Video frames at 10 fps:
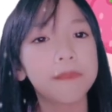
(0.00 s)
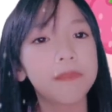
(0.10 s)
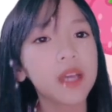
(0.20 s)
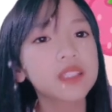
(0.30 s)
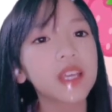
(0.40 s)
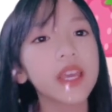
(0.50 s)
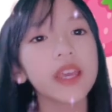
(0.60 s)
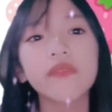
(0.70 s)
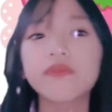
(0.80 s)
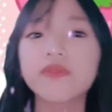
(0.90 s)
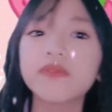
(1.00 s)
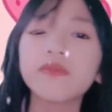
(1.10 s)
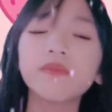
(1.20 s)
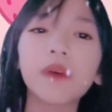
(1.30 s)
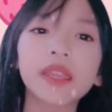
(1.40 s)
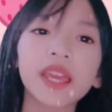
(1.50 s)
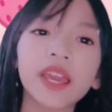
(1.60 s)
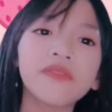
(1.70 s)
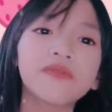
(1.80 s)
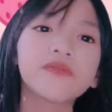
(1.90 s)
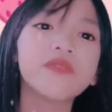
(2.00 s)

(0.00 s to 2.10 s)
But if